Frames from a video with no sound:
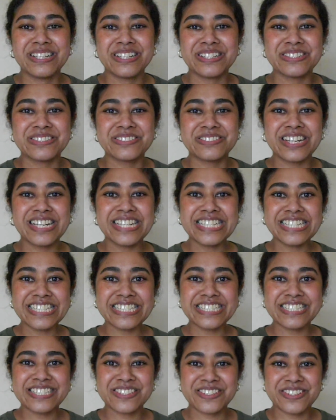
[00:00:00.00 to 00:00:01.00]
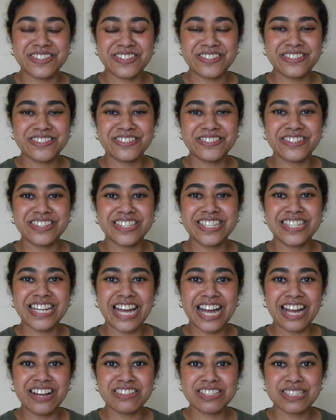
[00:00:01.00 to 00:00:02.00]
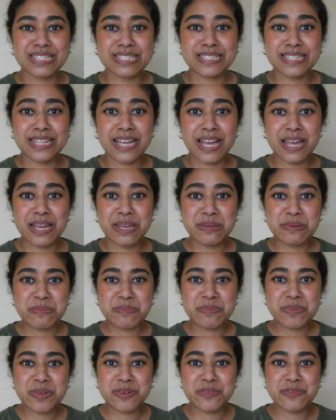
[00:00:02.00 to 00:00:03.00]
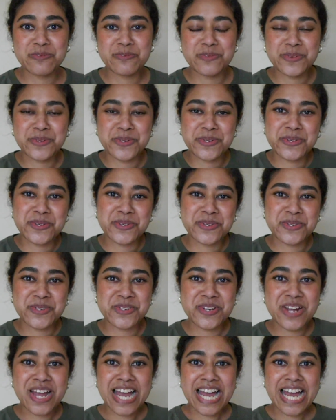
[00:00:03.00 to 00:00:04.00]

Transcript: Alrighty, so now it's time for